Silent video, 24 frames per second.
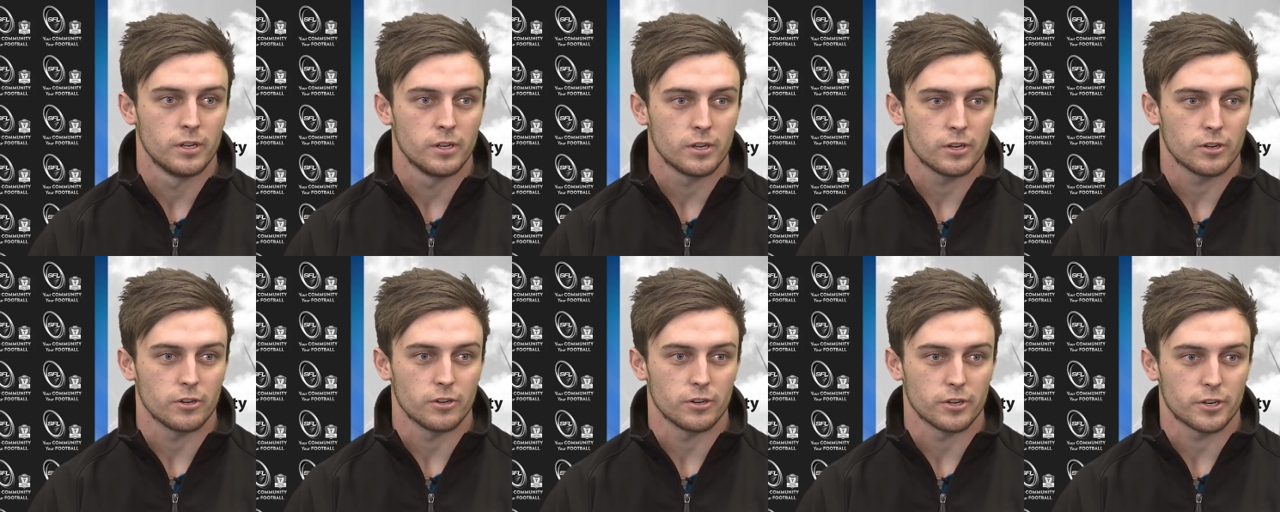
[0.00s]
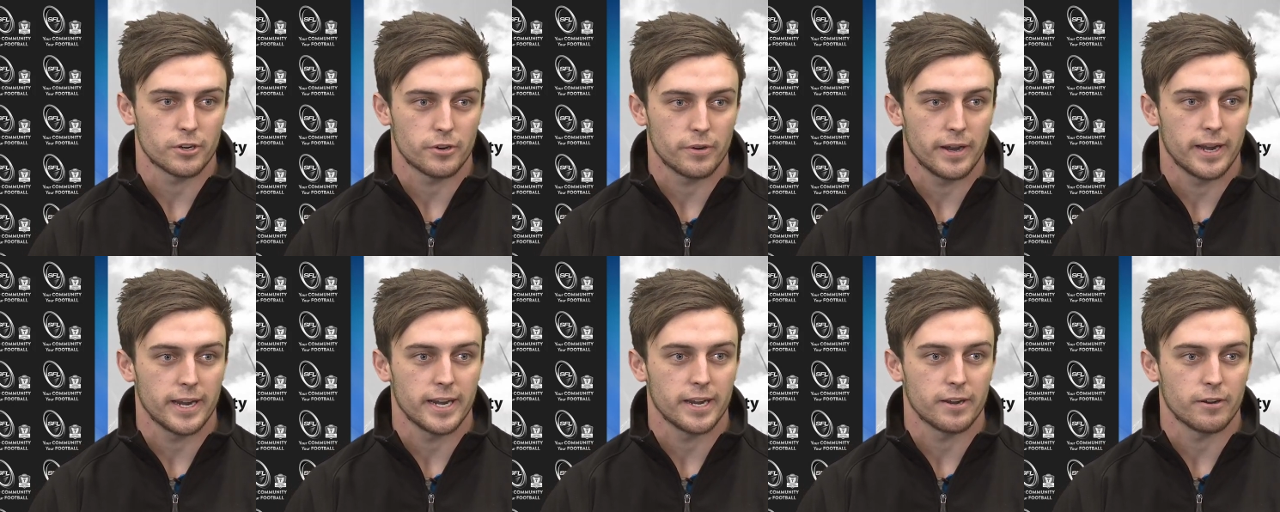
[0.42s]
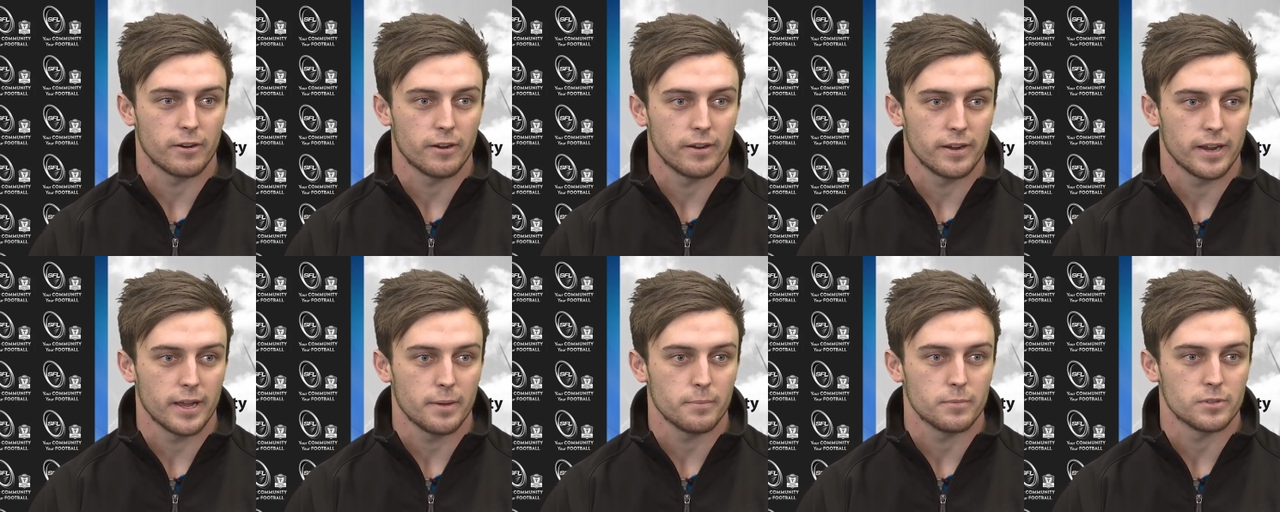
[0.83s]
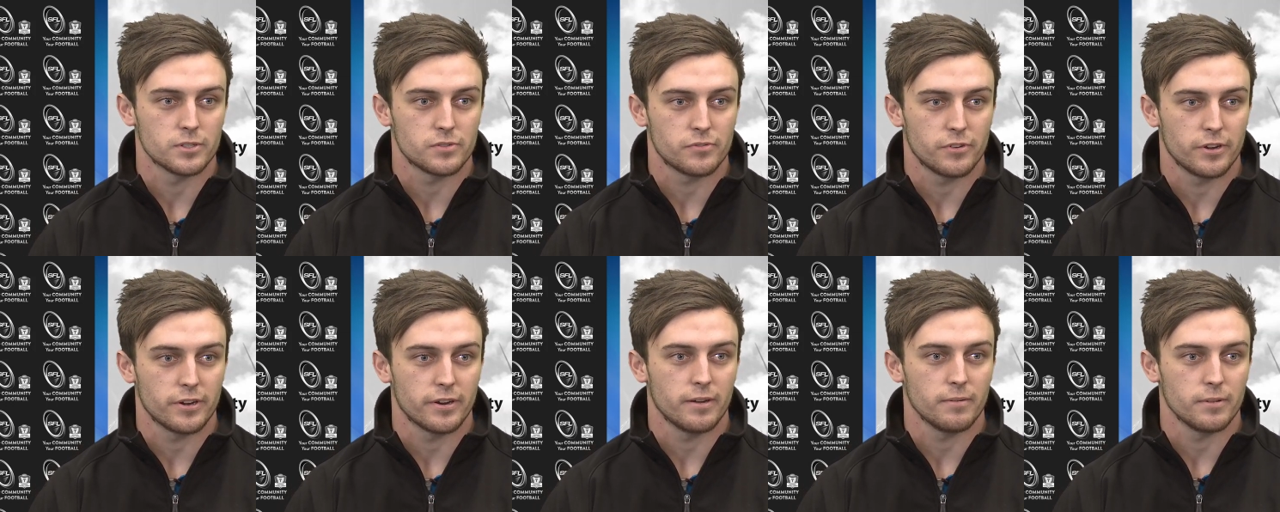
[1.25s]
got to create our own
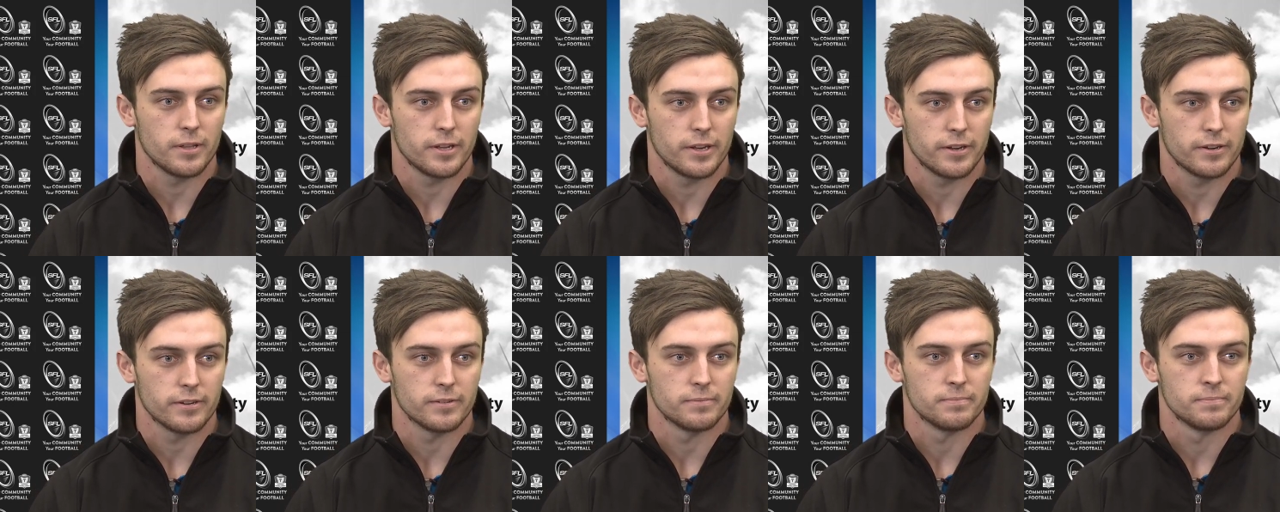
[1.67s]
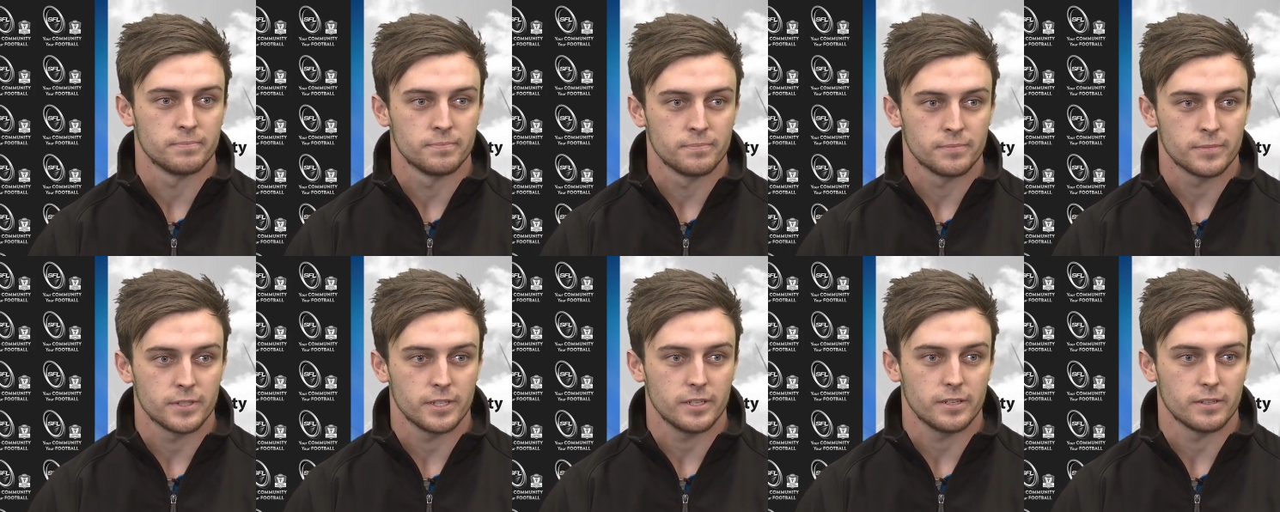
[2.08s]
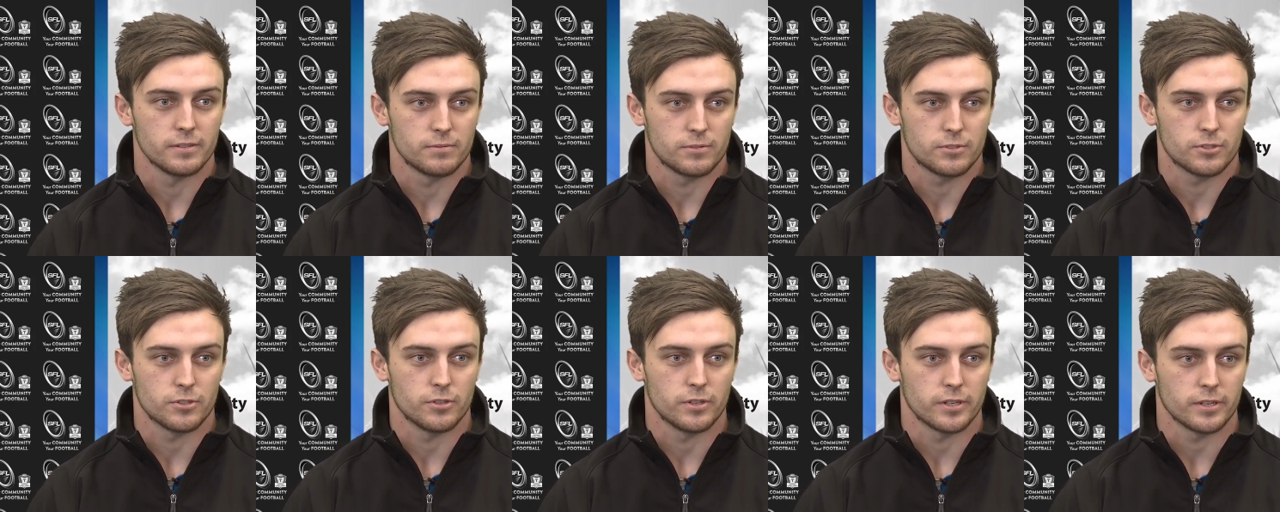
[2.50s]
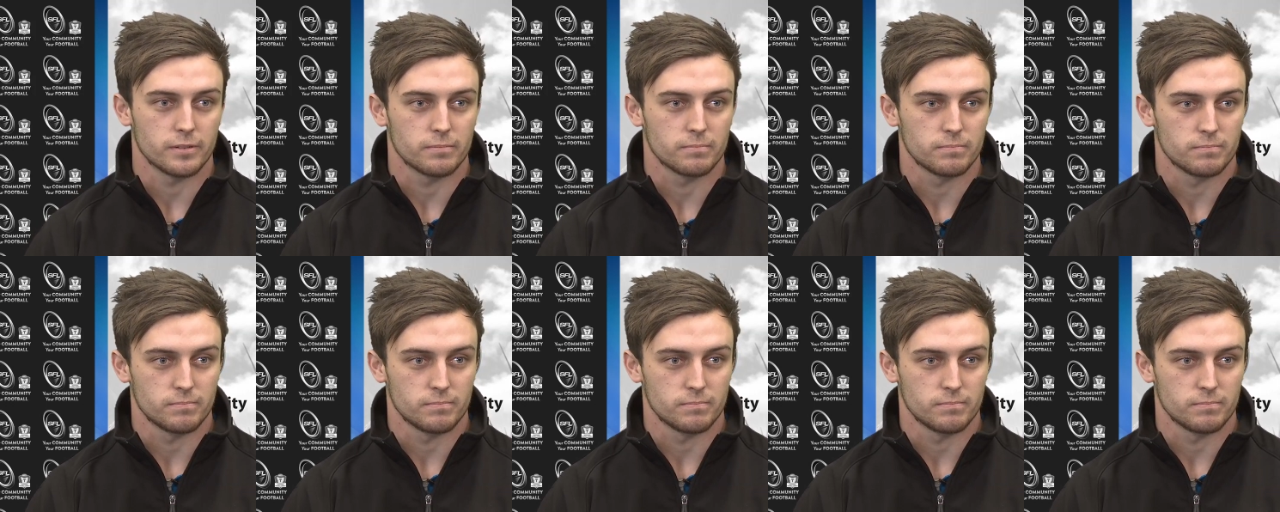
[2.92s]
atmosphere up there and try to